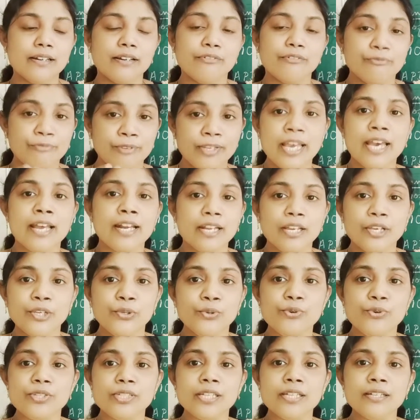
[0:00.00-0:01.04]
we are
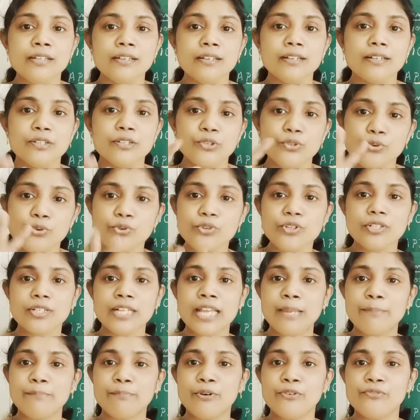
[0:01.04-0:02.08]
using two
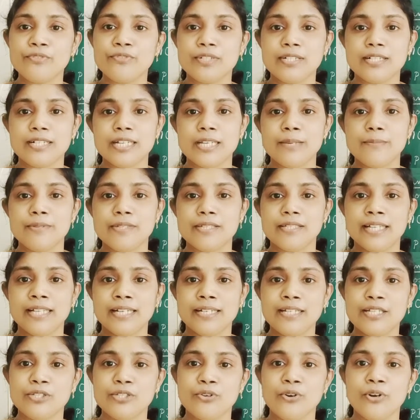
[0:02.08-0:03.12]
type of streams, that
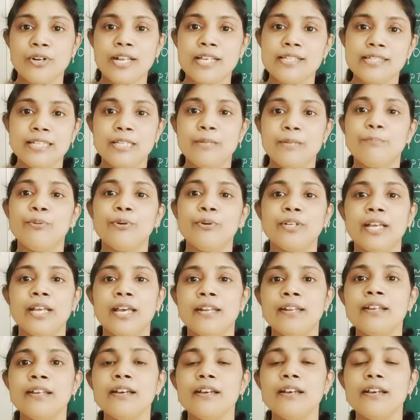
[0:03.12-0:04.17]
is called as input
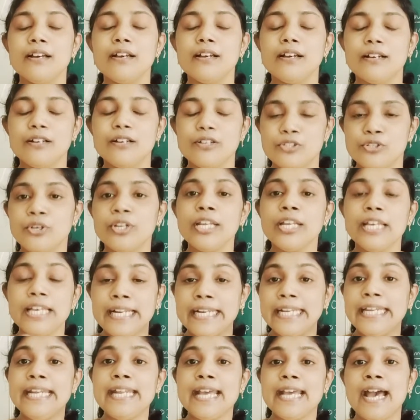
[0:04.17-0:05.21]
and
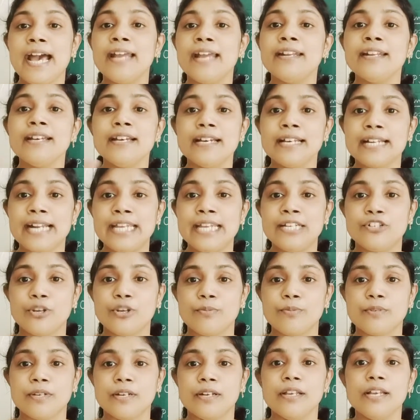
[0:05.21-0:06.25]
read and write
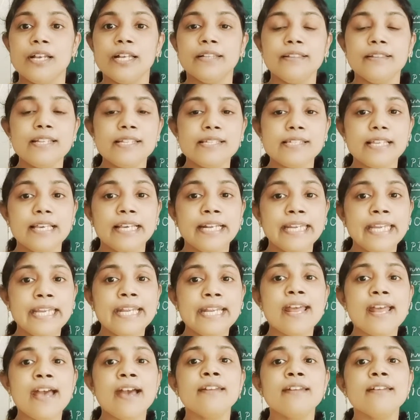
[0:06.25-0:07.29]
option. This read
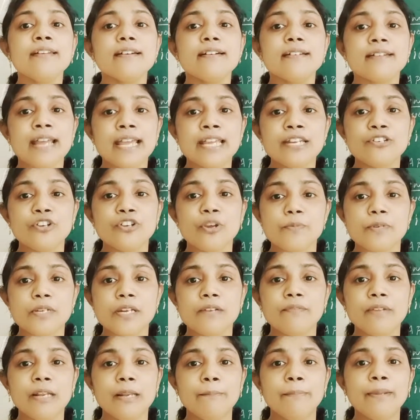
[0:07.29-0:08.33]
and write option
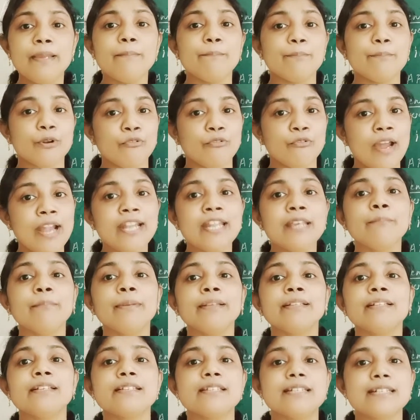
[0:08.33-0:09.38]
will be providing
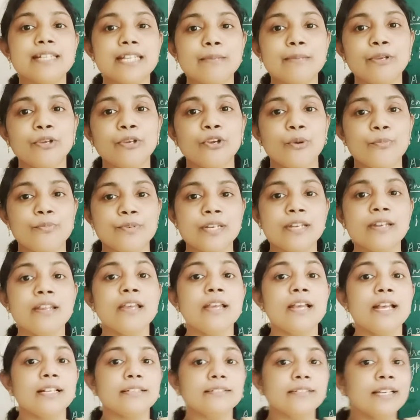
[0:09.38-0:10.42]
with the streaming option.
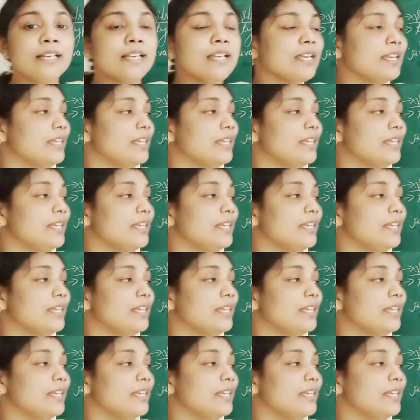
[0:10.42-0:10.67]
The